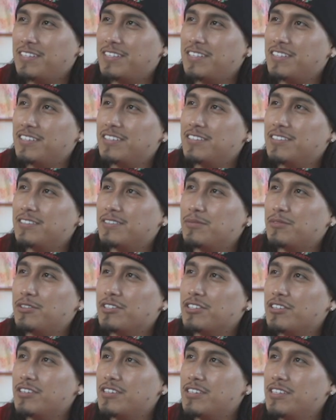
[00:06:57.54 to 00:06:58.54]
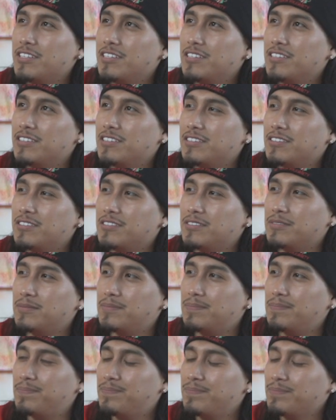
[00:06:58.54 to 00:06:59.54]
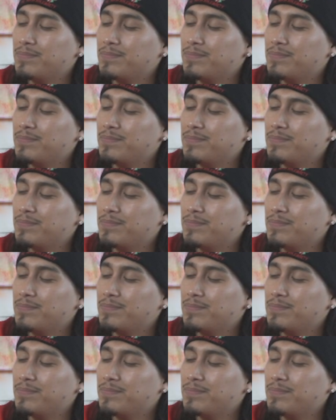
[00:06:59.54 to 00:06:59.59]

um, are there any, um,